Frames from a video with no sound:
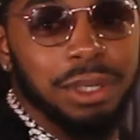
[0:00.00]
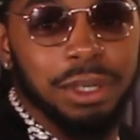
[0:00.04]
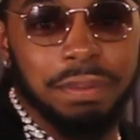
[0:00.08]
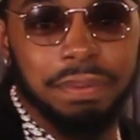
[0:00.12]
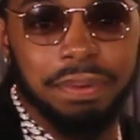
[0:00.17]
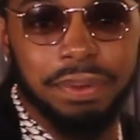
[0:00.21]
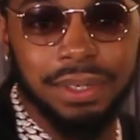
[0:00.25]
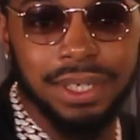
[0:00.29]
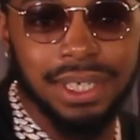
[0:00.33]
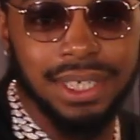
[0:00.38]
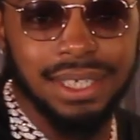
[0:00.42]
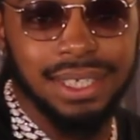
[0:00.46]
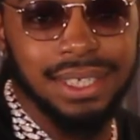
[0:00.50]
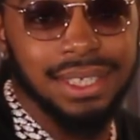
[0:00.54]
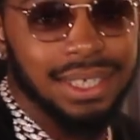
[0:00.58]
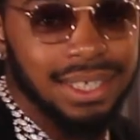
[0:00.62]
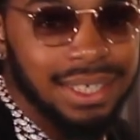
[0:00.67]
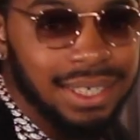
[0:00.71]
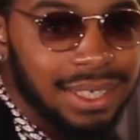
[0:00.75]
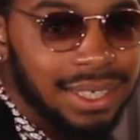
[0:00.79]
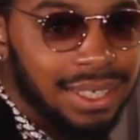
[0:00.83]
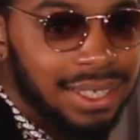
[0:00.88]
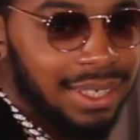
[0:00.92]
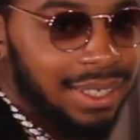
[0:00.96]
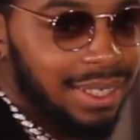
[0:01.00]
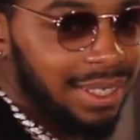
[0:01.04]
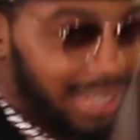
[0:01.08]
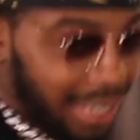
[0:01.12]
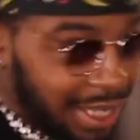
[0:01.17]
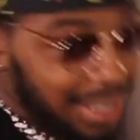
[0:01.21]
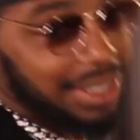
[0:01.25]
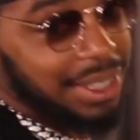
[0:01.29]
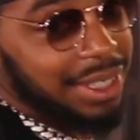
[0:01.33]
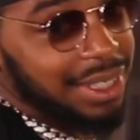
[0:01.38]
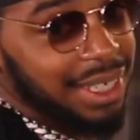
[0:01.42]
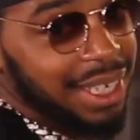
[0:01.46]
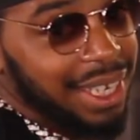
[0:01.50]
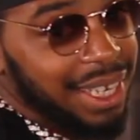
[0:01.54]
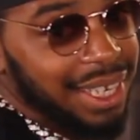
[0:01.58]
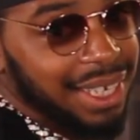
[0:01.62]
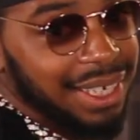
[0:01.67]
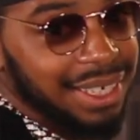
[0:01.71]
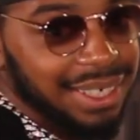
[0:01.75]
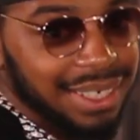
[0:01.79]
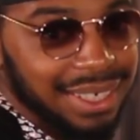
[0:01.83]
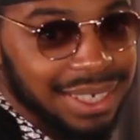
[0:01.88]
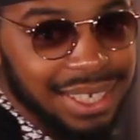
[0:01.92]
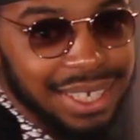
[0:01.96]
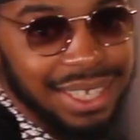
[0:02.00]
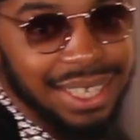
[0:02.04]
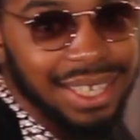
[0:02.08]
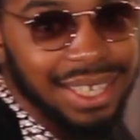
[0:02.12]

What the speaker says: blueprint. This is it.